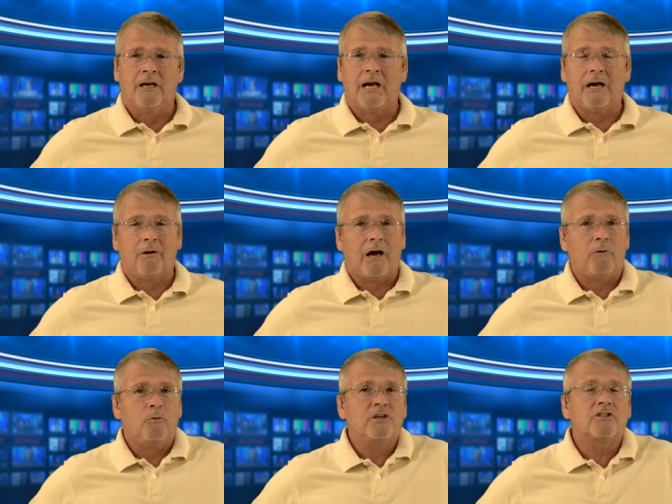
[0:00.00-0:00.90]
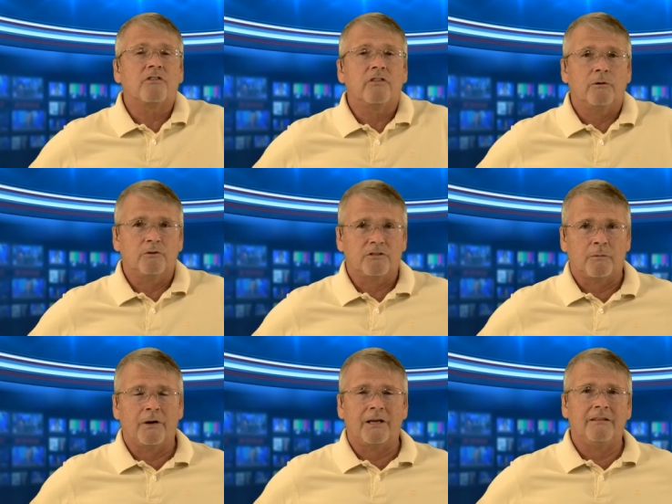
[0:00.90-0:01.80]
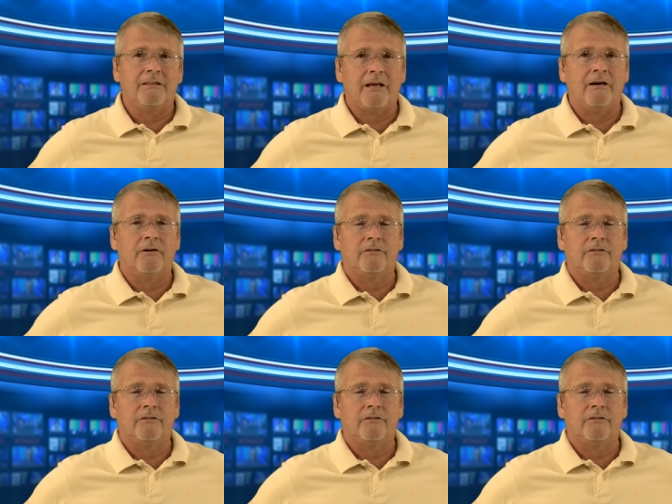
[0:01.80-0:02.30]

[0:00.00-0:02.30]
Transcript: I wished there was somebody there